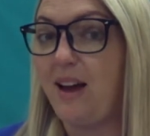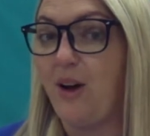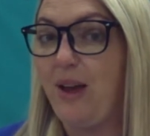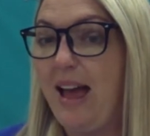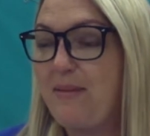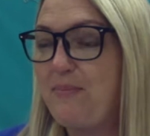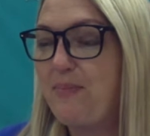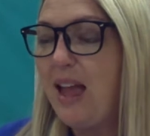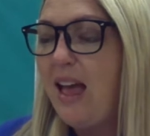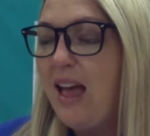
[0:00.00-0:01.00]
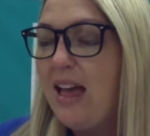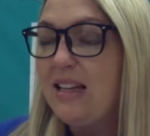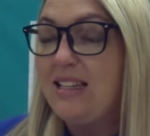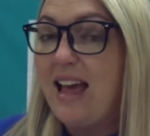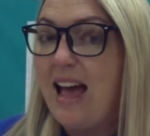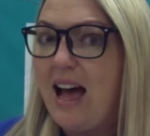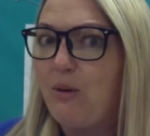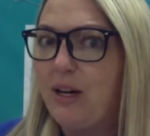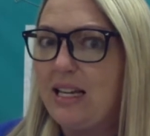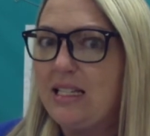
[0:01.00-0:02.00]
Okay, now
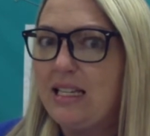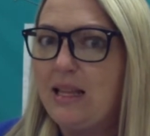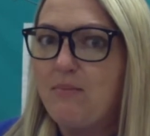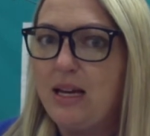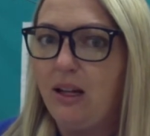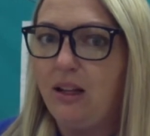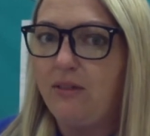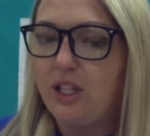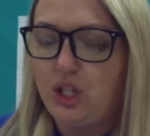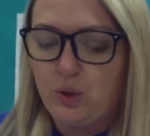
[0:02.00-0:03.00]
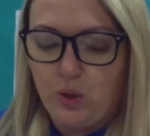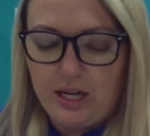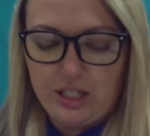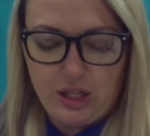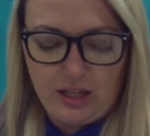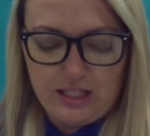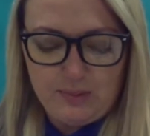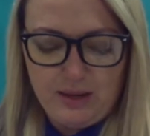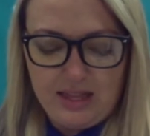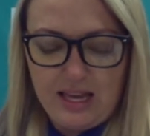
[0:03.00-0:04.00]
we're getting to the middle of the story, so let's
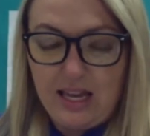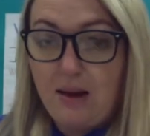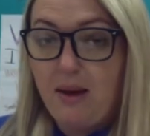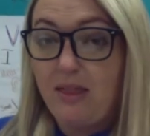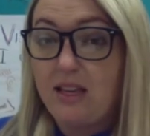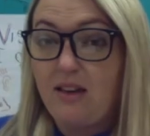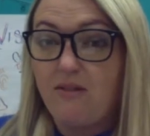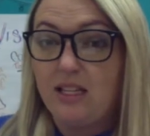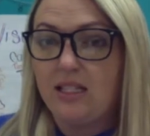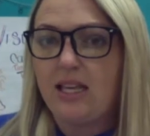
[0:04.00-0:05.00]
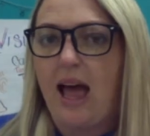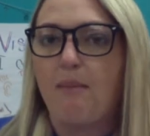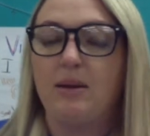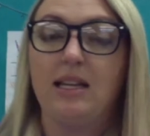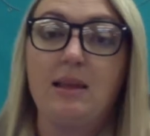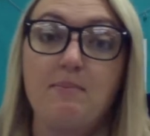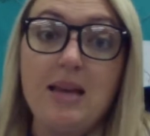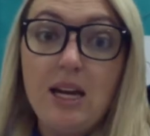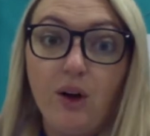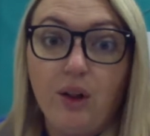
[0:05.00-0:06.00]
be thinking about the events that happen in the
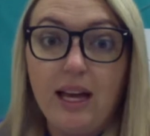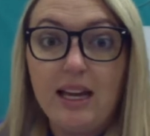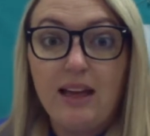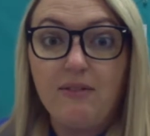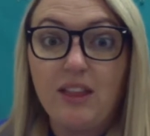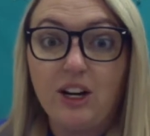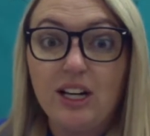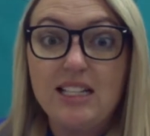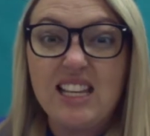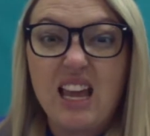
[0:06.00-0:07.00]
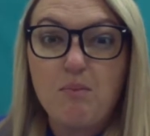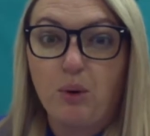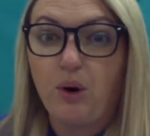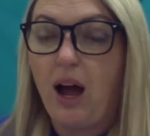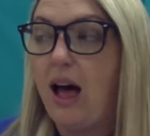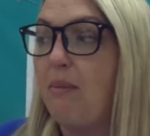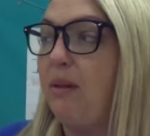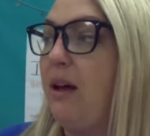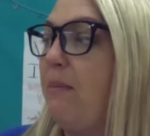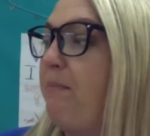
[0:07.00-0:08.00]
middle and if there is a
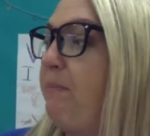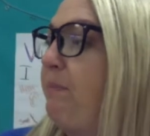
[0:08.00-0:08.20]
problem.